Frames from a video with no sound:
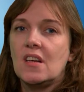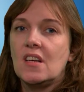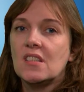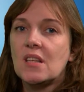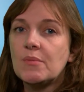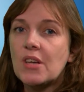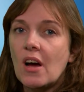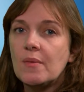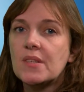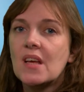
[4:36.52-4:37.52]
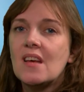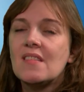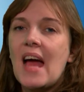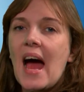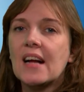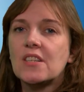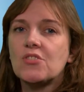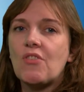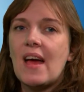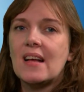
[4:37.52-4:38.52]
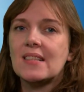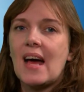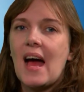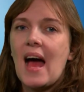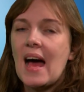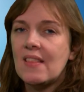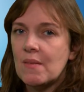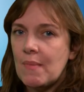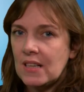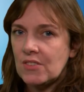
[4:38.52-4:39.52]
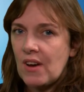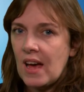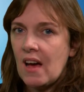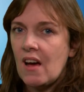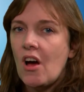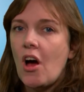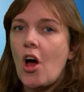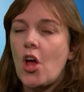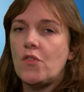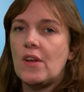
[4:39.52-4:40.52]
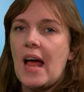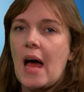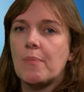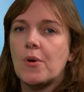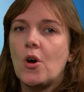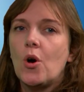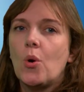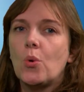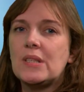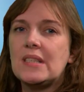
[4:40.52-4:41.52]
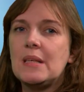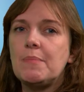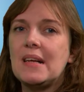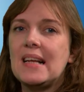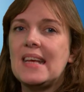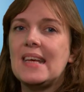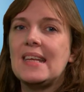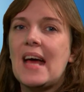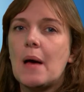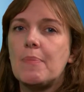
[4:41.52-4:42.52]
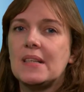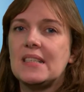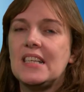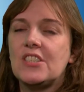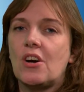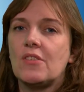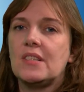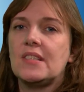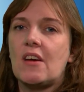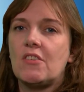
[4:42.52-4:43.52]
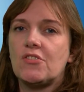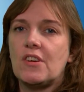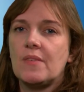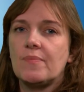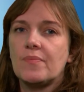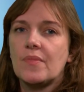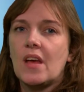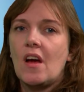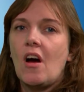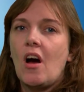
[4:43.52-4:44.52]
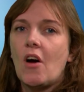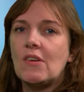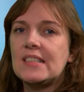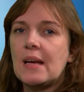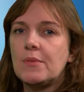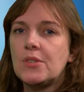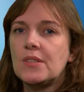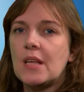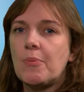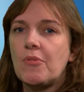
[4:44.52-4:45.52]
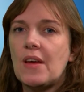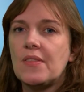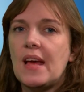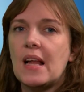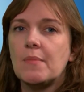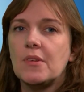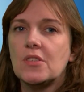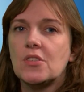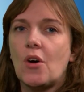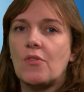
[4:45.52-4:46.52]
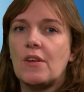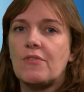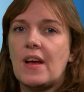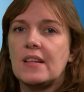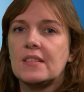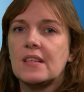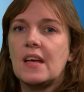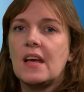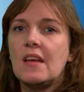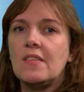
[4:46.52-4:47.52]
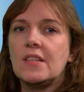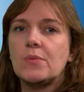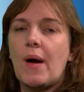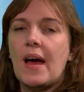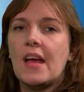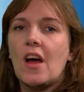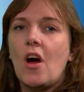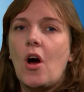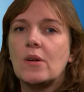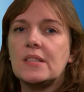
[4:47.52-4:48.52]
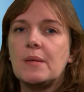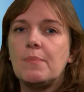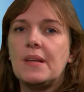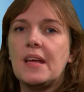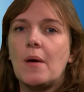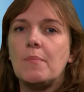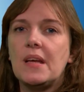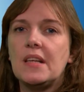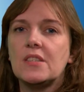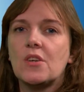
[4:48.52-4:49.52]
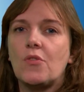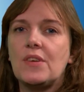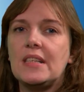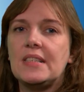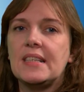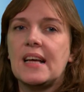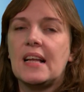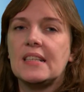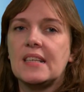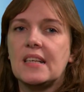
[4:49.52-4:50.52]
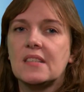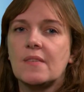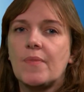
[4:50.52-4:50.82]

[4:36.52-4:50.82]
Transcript: Sometimes the Actus Reus and the mens rea overlap or seemingly inhabit each other's territory. Our attempts to separate the elements of an offence in this way are simply a means of easy analysis.